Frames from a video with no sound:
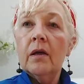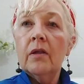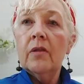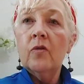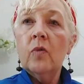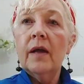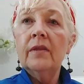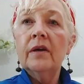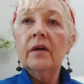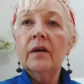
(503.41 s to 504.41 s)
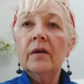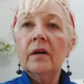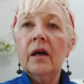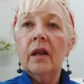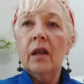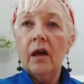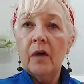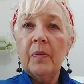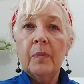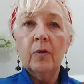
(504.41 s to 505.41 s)
The one that a lot
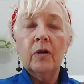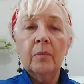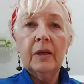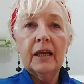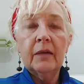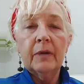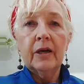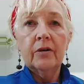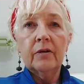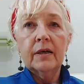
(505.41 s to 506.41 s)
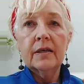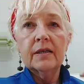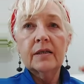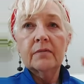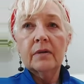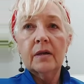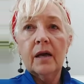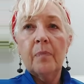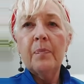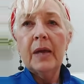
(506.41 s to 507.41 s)
of people complain about is
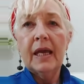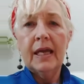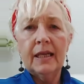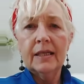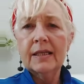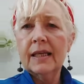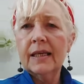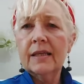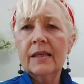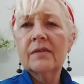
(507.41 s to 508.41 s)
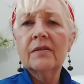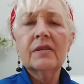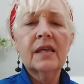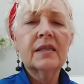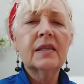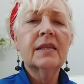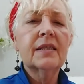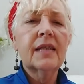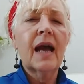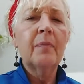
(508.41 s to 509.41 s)
a pain. It's like they'll say it's a
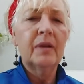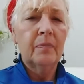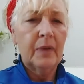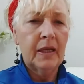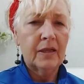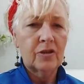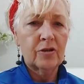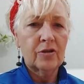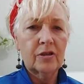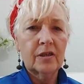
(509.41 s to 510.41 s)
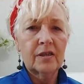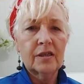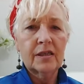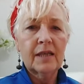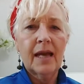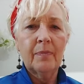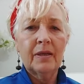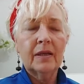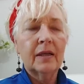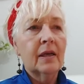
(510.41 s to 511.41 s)
stabbing pain, Susan. It's
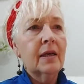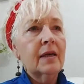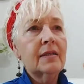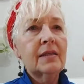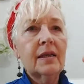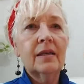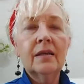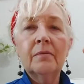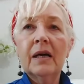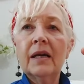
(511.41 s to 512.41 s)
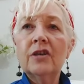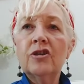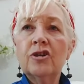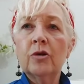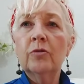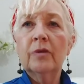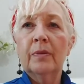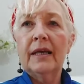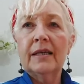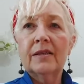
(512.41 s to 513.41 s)
stabbing. It's in my shoulder
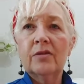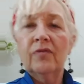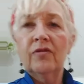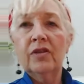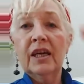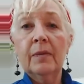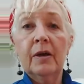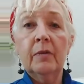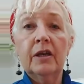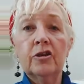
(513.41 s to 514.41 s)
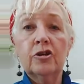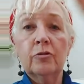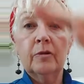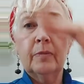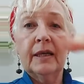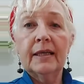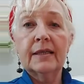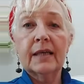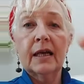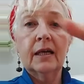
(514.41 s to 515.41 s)
blades. So if you think about where your shoulder
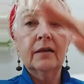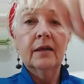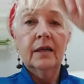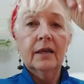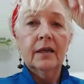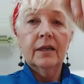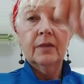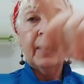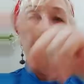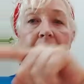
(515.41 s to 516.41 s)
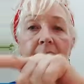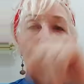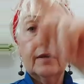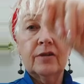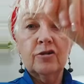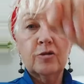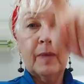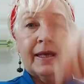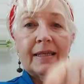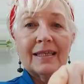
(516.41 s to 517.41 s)
blades are, at the back, and your
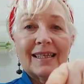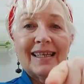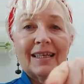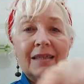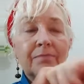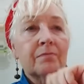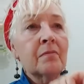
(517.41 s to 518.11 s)
spine's there.